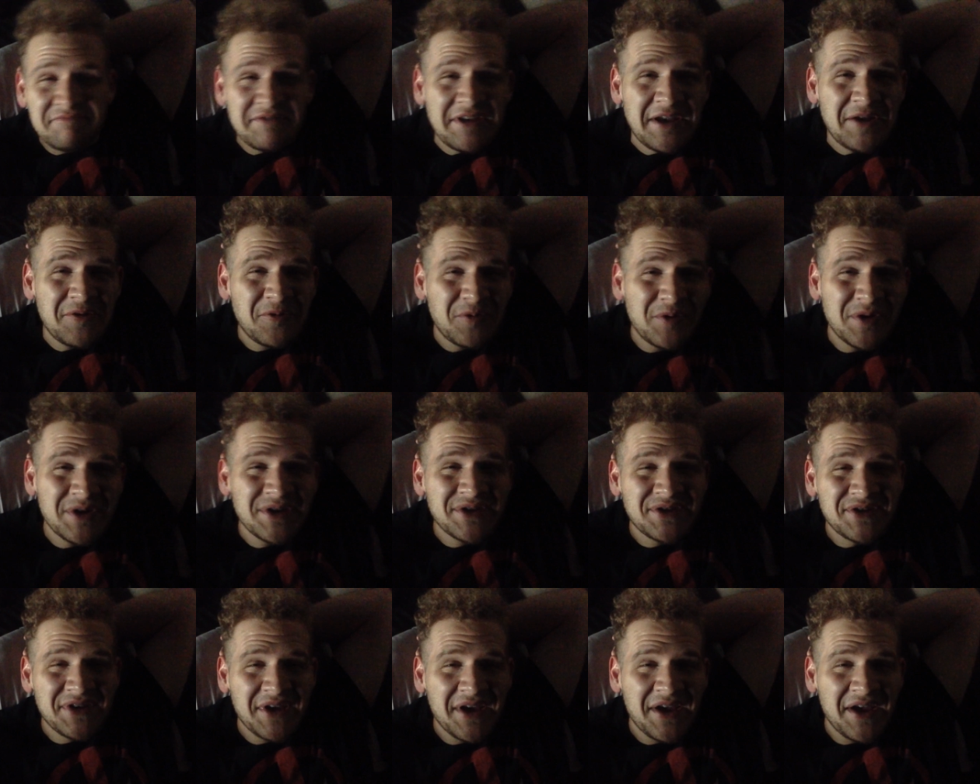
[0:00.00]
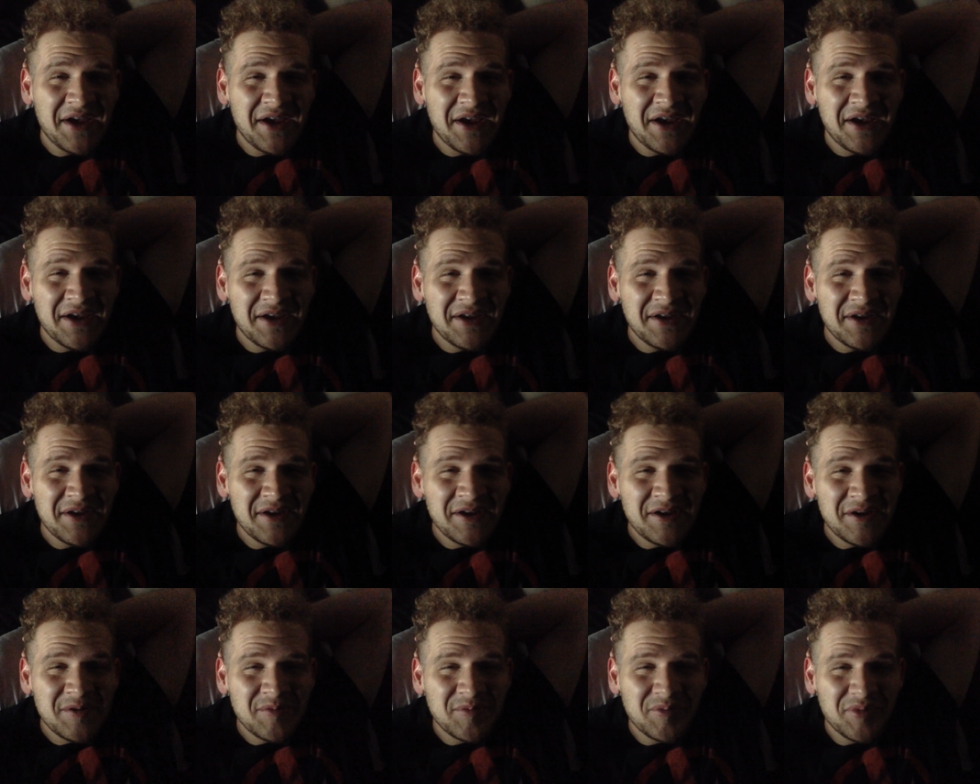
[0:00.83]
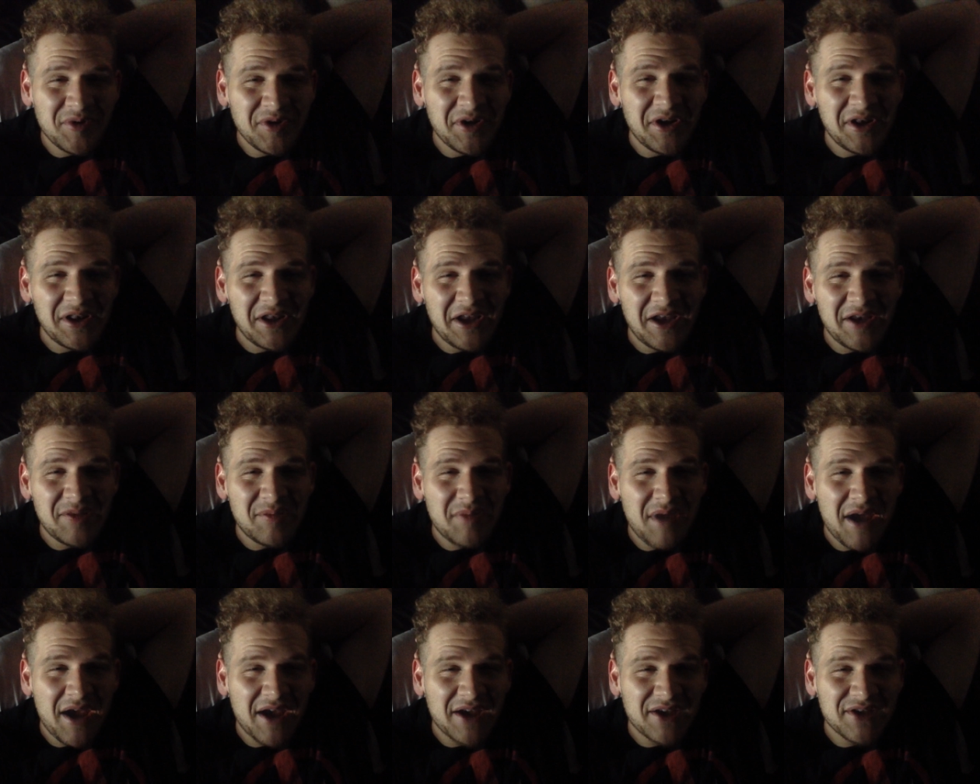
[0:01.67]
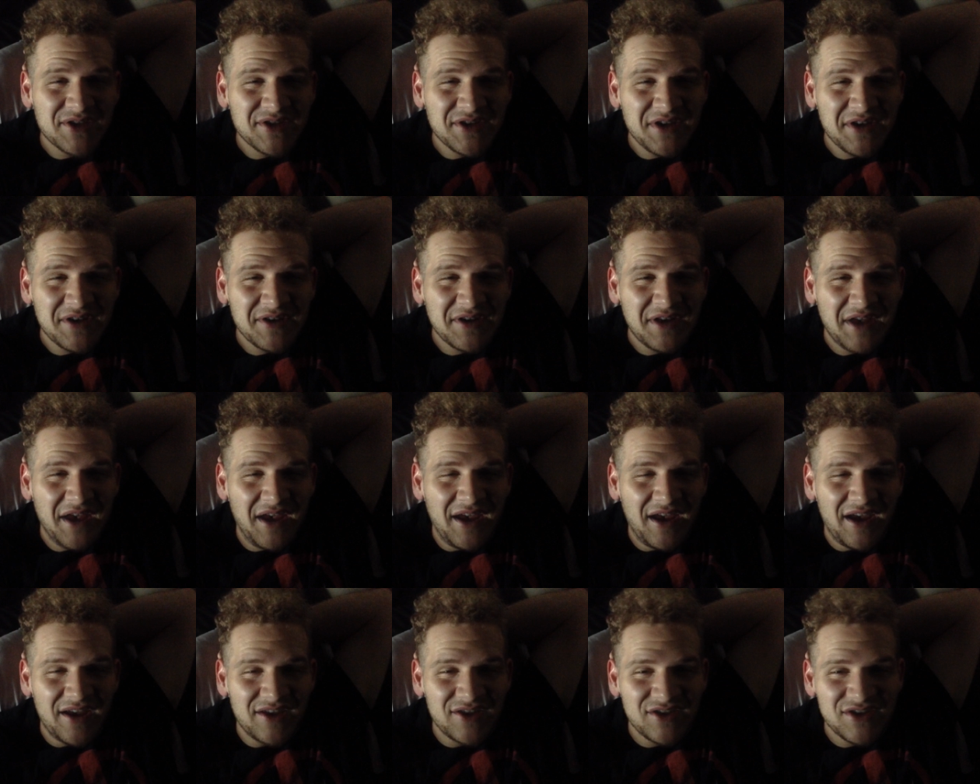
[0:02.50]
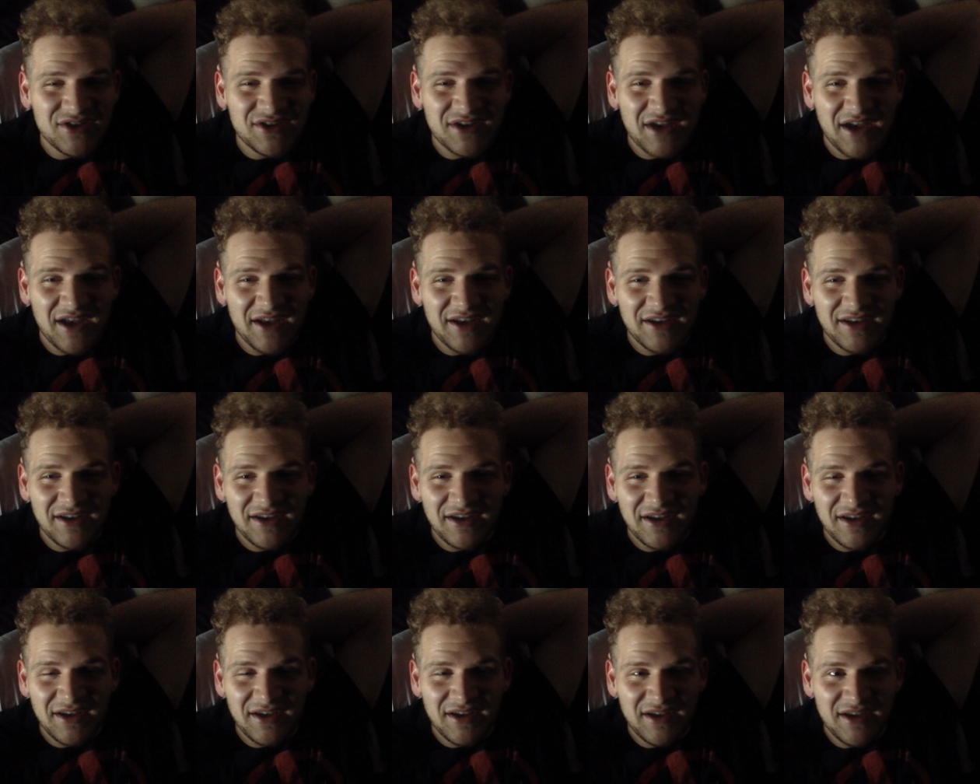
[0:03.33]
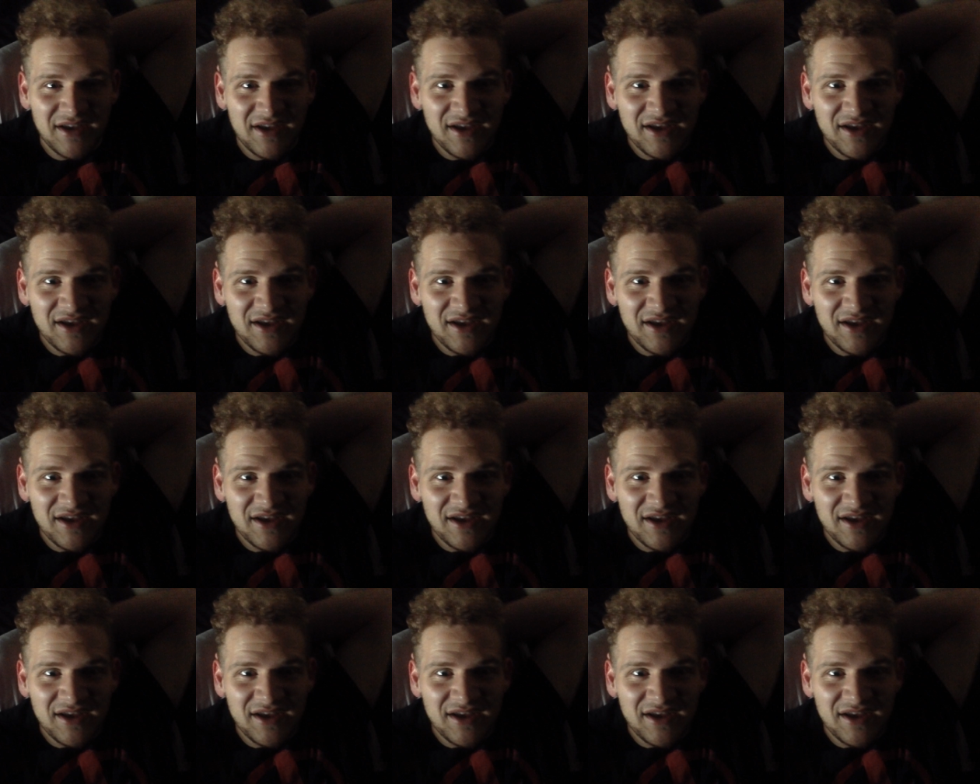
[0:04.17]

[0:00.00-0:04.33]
It was a uh, pretty laid back Sunday. I just kind of